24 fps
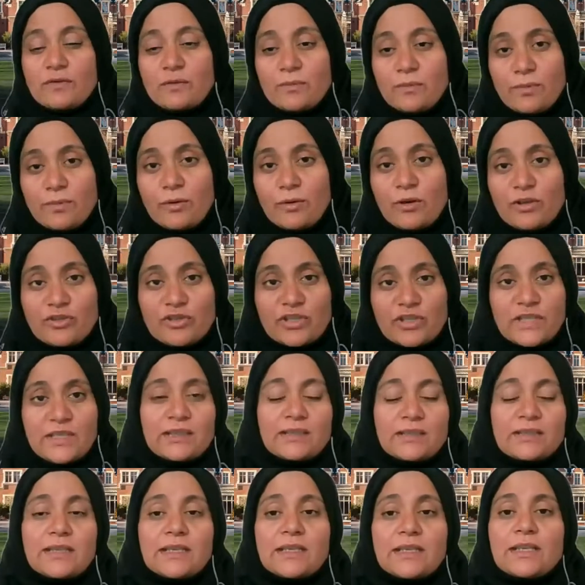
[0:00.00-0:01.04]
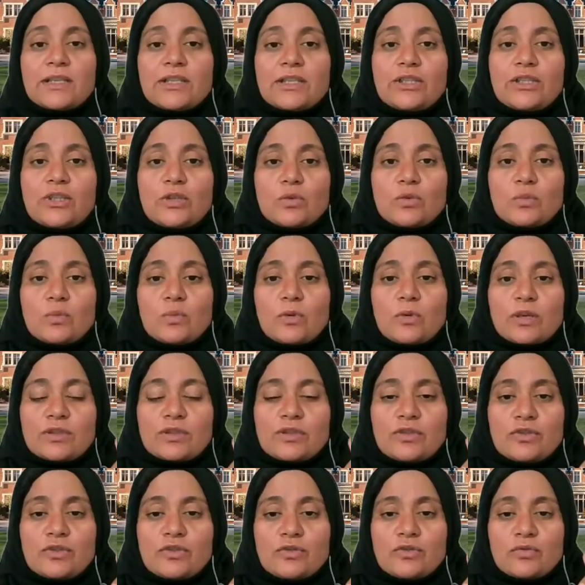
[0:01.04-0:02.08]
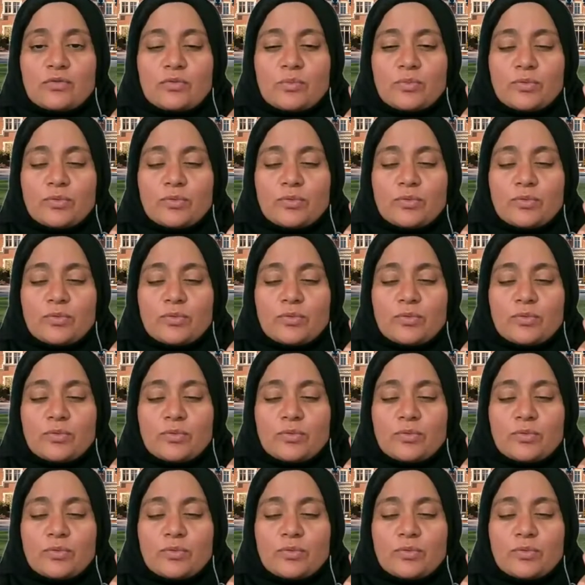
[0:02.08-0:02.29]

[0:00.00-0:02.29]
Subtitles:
project, you want to